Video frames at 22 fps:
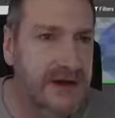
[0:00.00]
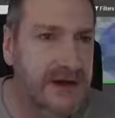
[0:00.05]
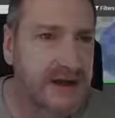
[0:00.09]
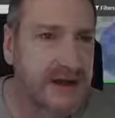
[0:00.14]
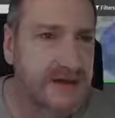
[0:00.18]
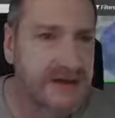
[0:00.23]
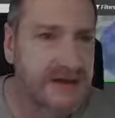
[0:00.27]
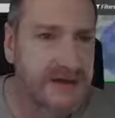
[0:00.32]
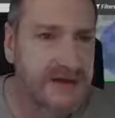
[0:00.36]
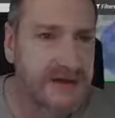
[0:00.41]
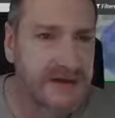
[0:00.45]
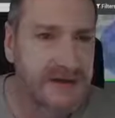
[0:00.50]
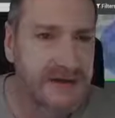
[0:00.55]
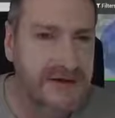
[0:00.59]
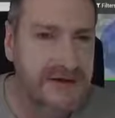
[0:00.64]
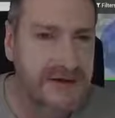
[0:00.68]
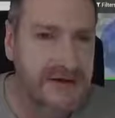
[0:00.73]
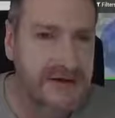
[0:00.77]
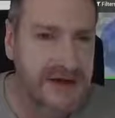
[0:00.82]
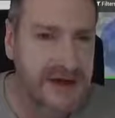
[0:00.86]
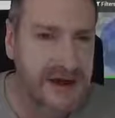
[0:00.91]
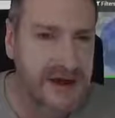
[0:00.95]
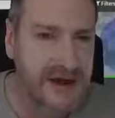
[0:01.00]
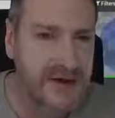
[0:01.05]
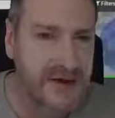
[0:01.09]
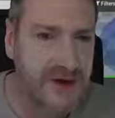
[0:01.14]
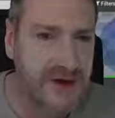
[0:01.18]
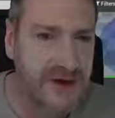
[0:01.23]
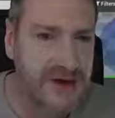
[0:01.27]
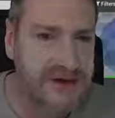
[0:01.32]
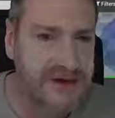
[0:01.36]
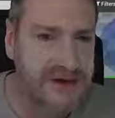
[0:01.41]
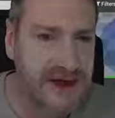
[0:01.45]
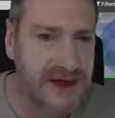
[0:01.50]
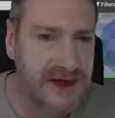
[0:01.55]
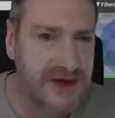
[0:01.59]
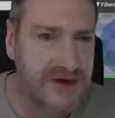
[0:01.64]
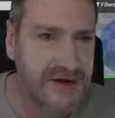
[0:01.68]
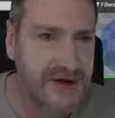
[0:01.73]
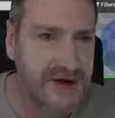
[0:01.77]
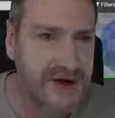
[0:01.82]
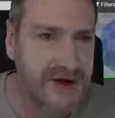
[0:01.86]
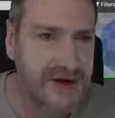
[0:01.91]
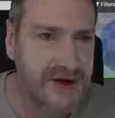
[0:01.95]
either take what I
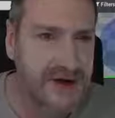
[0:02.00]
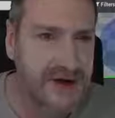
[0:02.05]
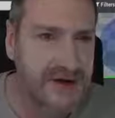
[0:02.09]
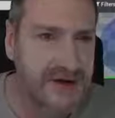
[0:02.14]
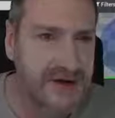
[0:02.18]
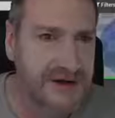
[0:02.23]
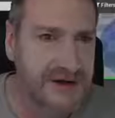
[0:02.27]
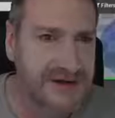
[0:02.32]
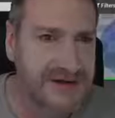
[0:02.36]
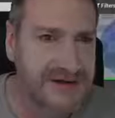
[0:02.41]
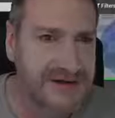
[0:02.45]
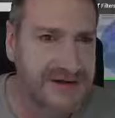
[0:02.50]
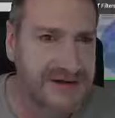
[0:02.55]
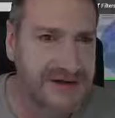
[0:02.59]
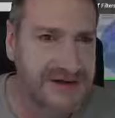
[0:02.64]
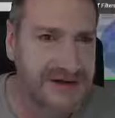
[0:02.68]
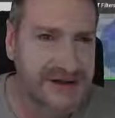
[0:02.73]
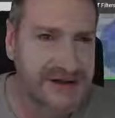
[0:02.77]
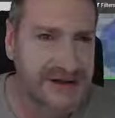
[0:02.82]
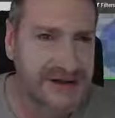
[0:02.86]
say or you don't. It's